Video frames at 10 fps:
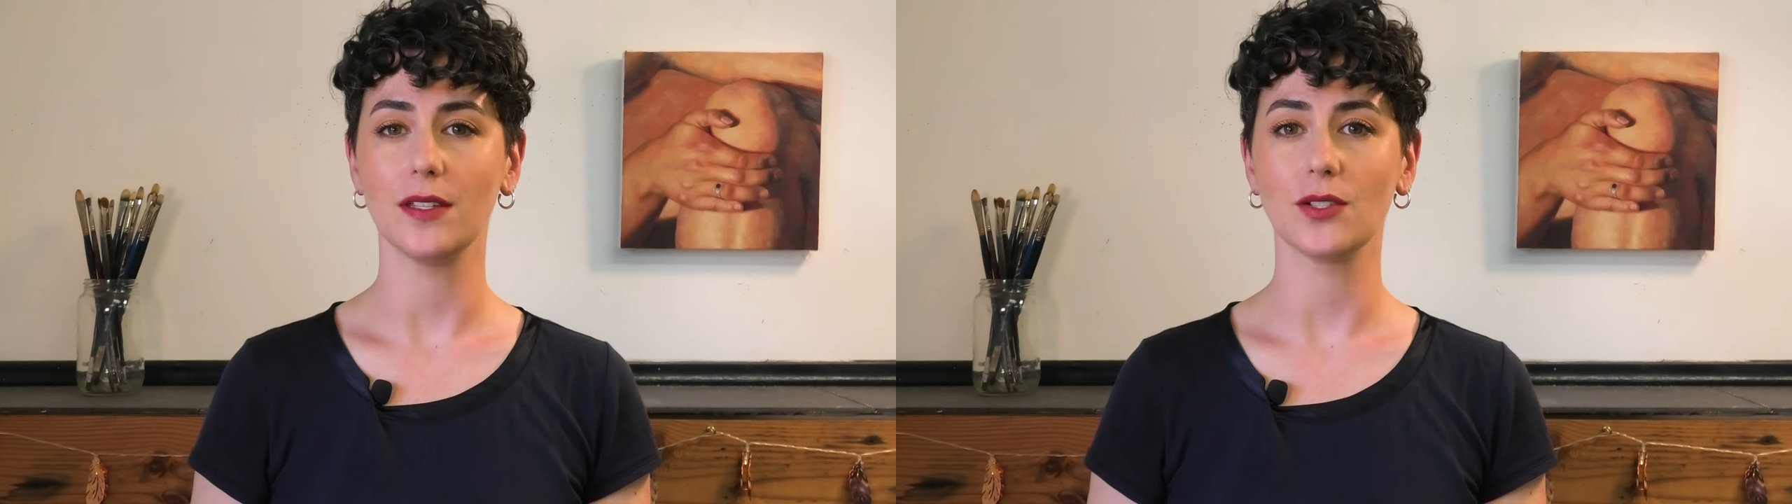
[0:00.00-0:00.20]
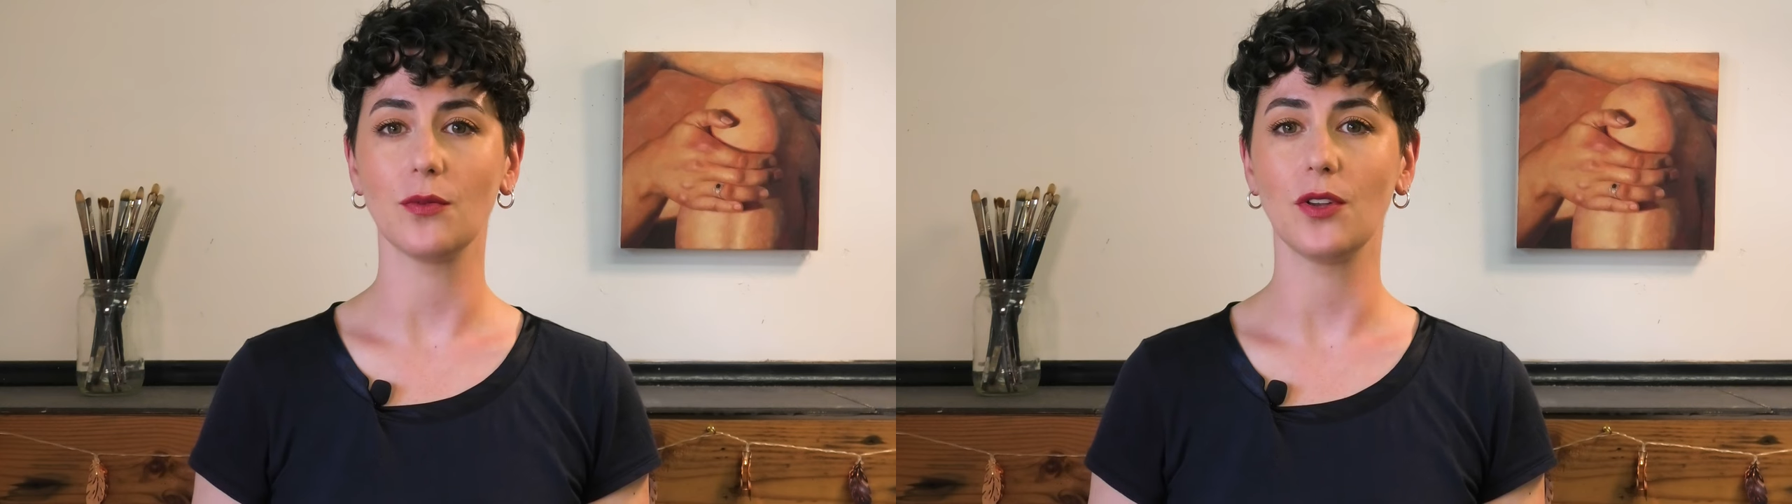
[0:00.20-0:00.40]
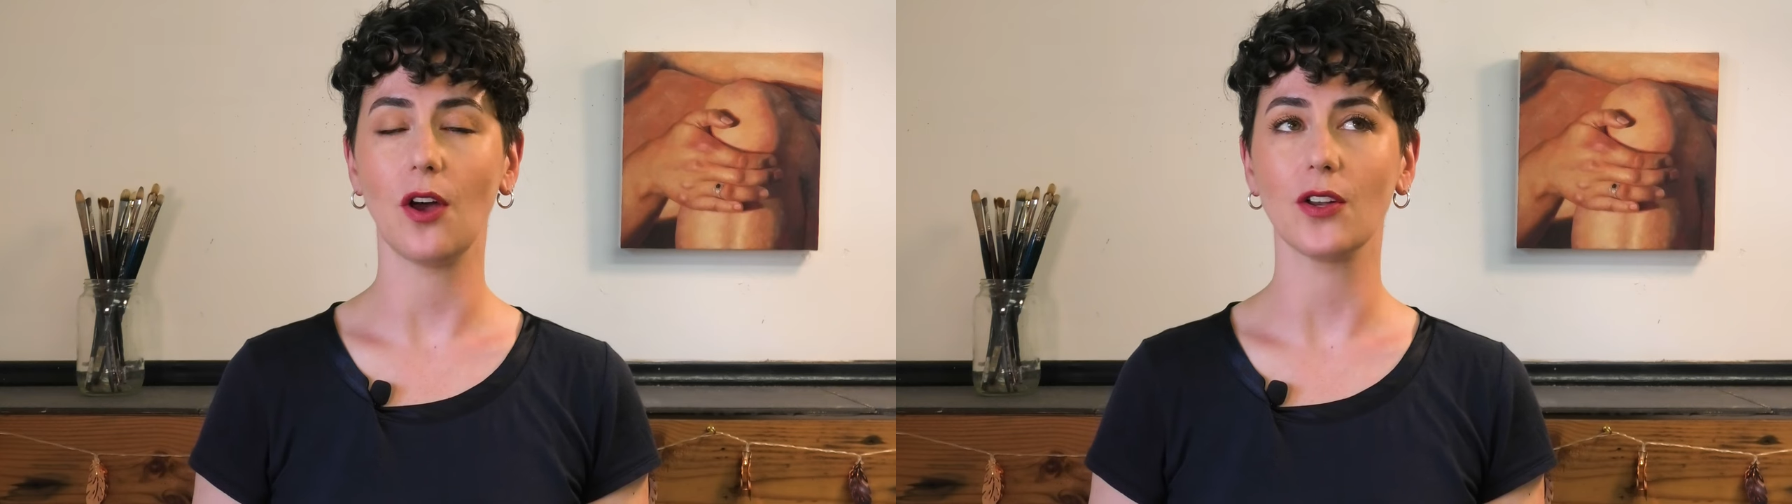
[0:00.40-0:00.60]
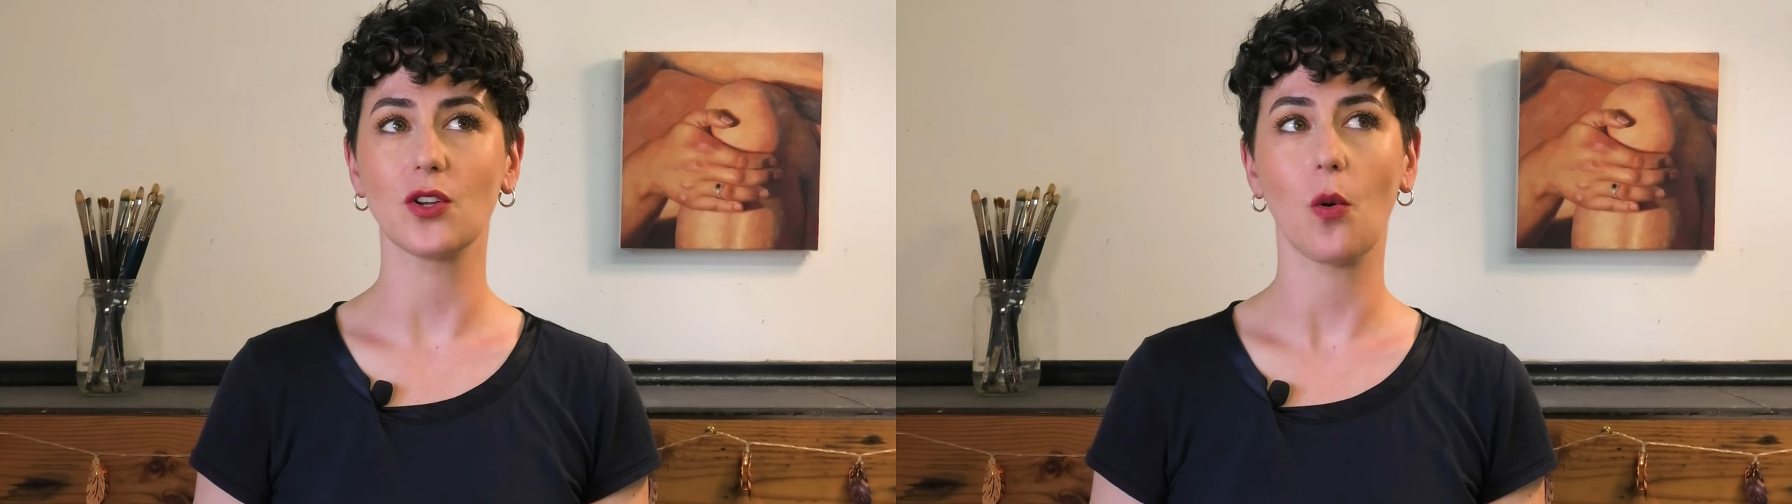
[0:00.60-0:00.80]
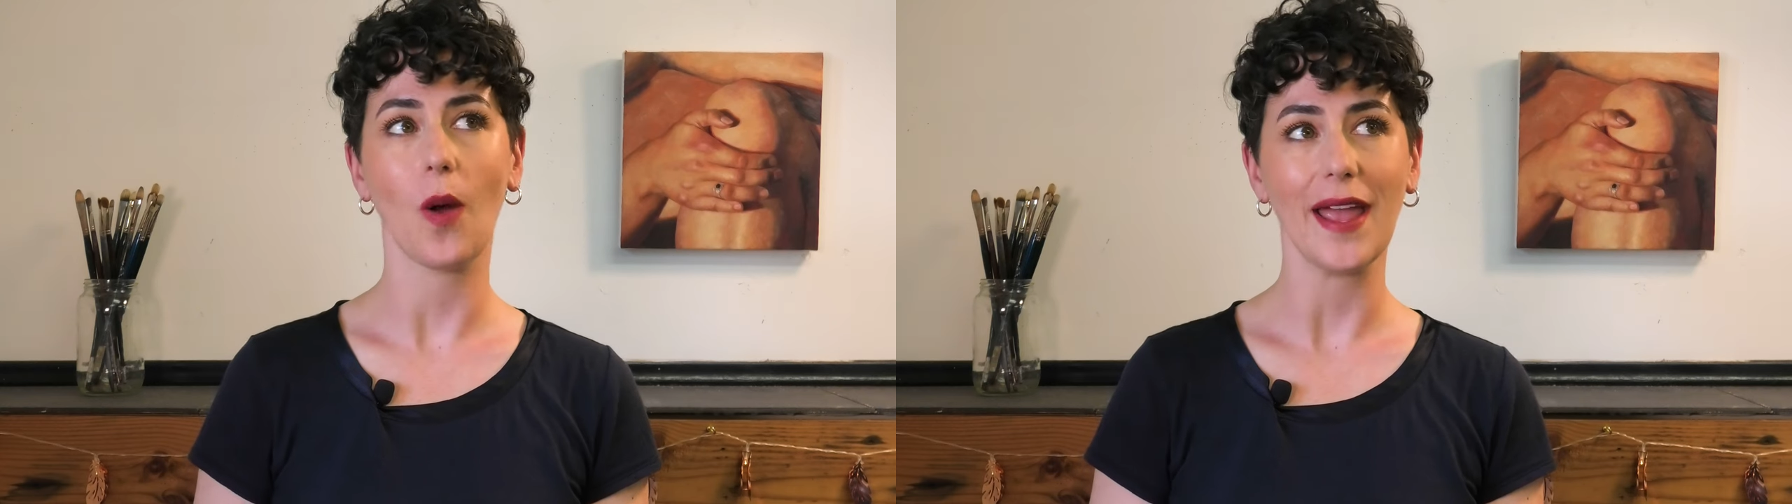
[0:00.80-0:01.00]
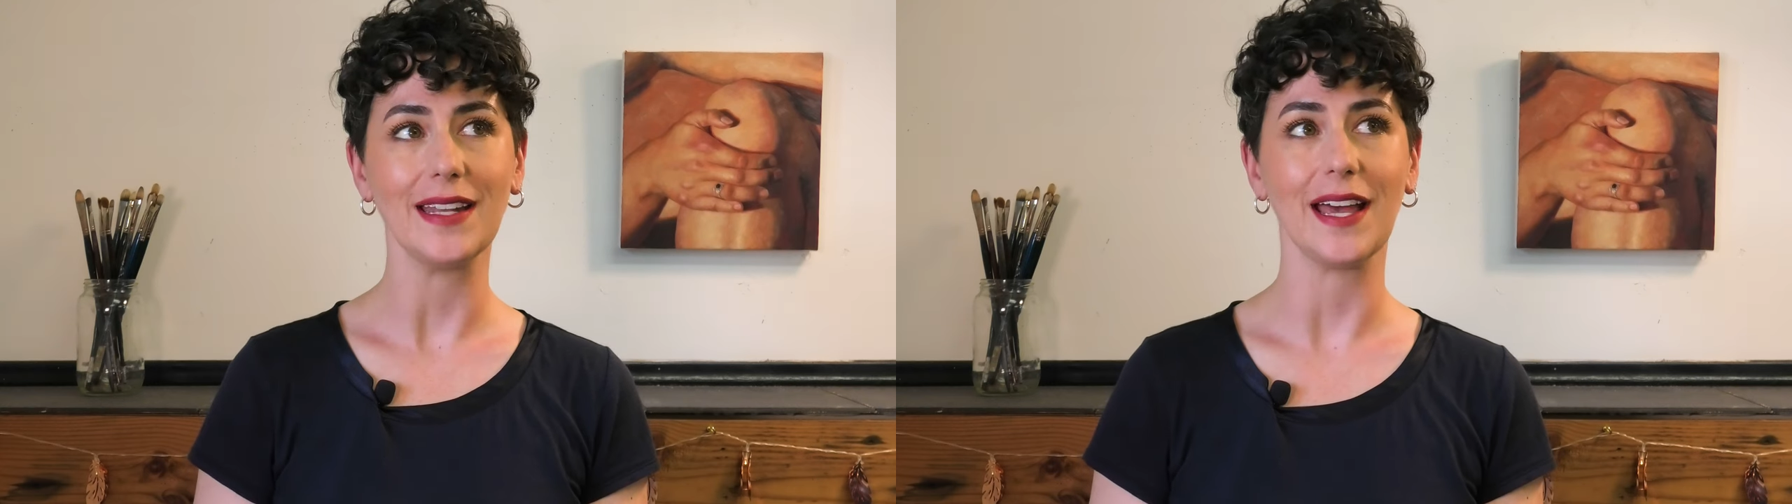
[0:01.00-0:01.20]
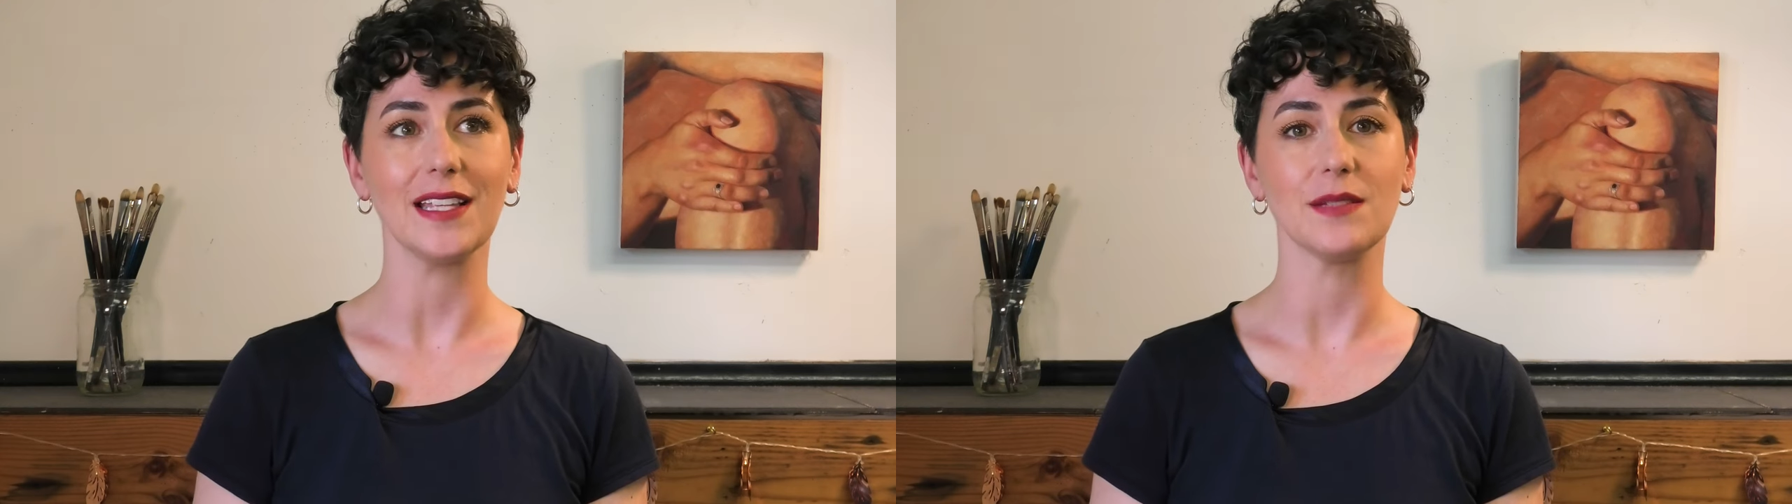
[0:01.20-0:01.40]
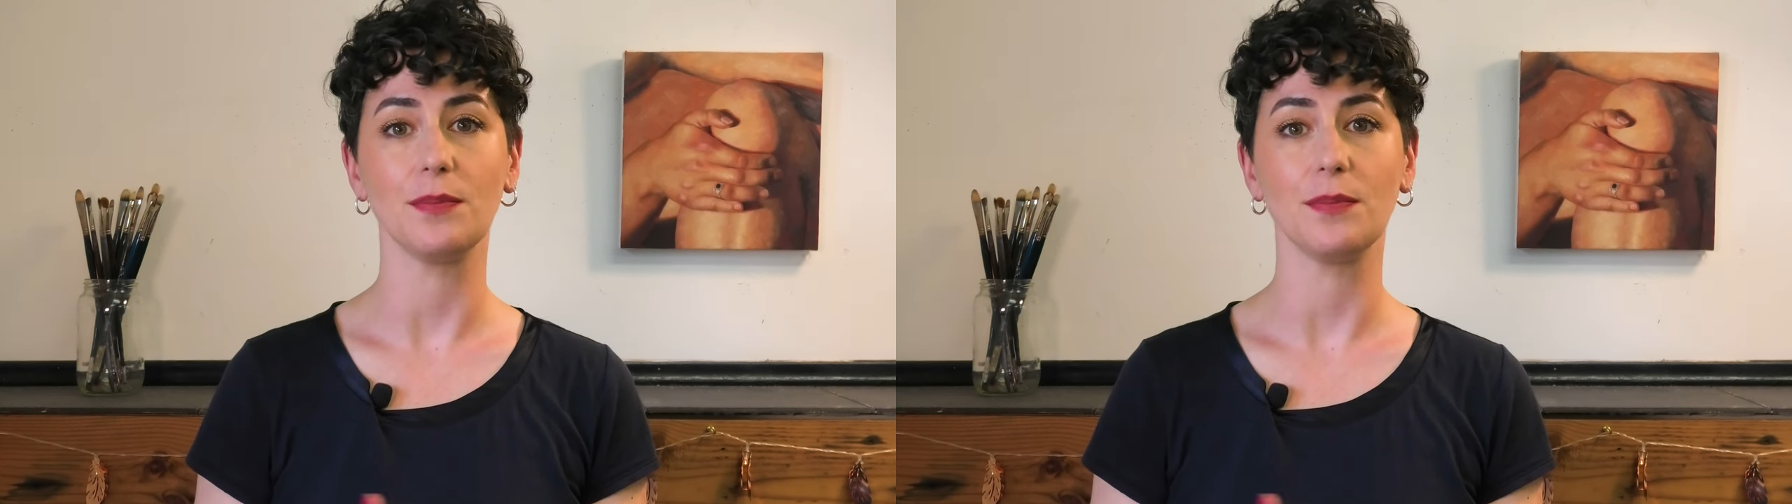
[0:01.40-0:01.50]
so not quite as